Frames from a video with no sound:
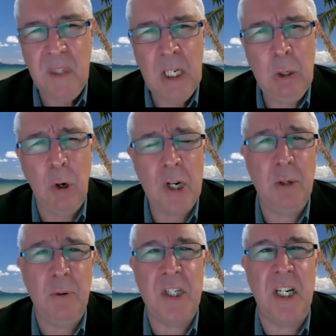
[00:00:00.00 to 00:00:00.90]
in order
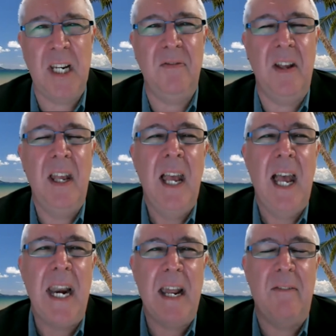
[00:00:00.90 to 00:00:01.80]
to achieve
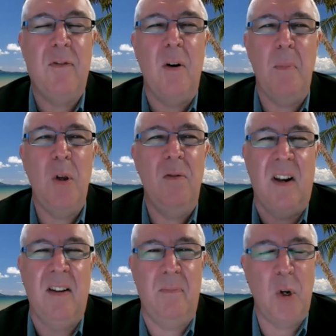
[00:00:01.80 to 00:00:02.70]
enough removal
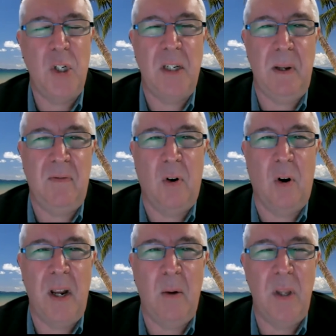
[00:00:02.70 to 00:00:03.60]
of moisture
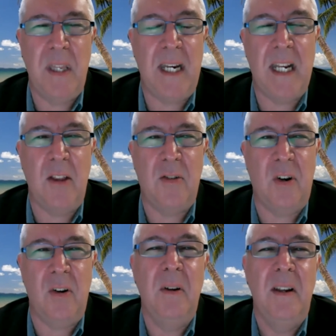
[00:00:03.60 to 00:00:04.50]
before it would then go
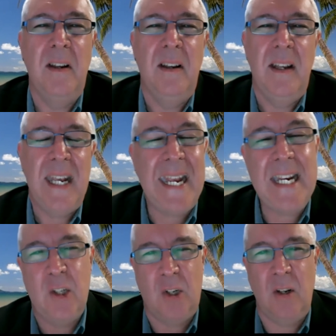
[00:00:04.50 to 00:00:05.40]
through
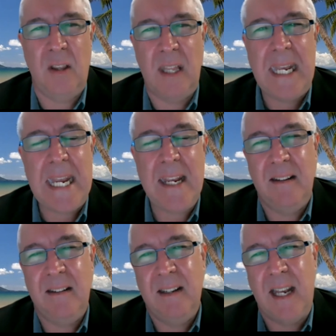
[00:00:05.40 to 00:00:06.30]
into the
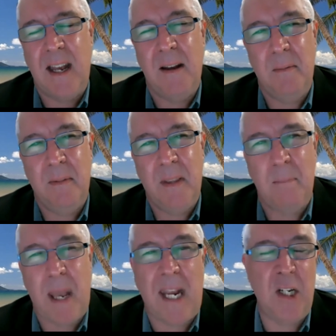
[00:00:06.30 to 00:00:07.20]
uh, the
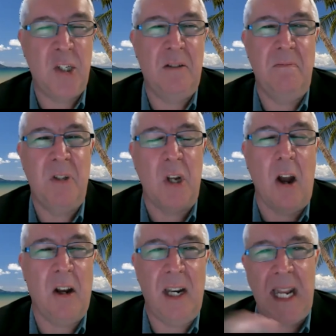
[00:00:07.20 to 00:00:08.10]
packaged
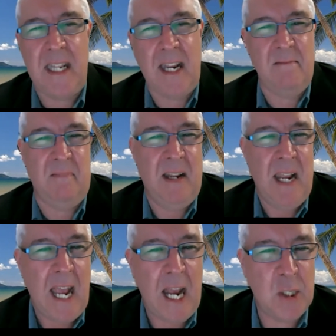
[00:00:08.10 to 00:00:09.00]
cycle and then
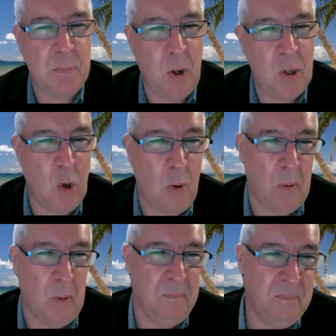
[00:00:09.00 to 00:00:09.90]
as per normal.